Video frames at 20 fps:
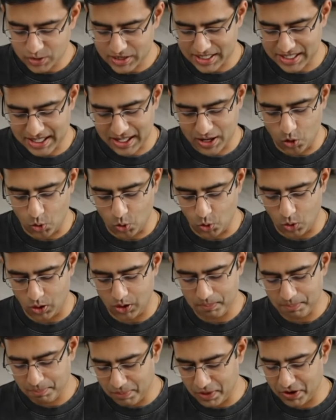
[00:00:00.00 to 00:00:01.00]
stay whole.
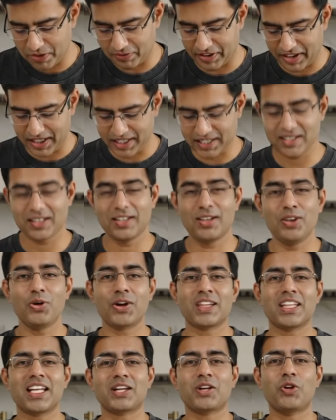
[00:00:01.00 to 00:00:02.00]
Perfect. Look
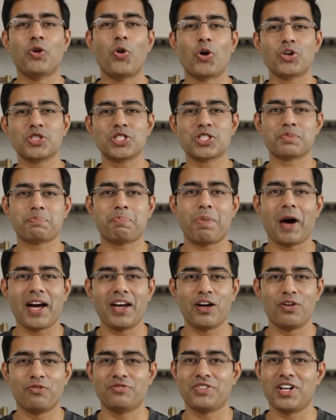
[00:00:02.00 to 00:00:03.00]
at that gorgeous
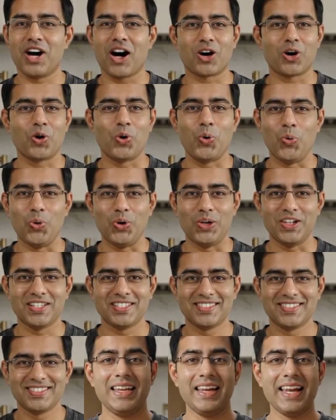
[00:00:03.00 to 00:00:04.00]
pile of dark gold.
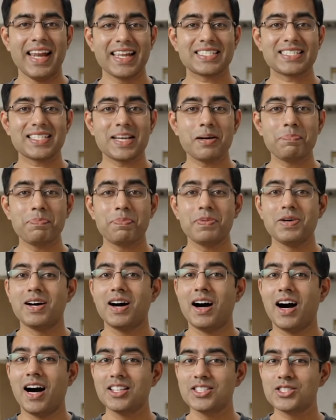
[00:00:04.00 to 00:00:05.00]
Next up,
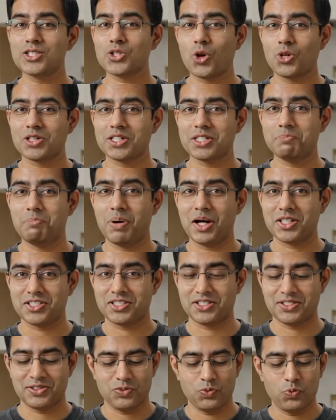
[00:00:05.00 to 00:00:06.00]
unsalted
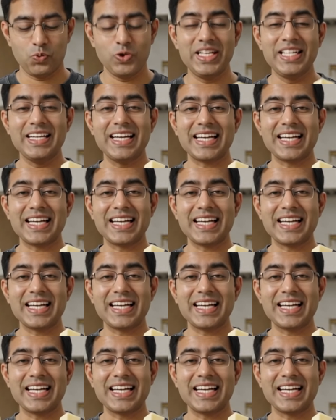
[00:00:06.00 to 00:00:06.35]
butter. We need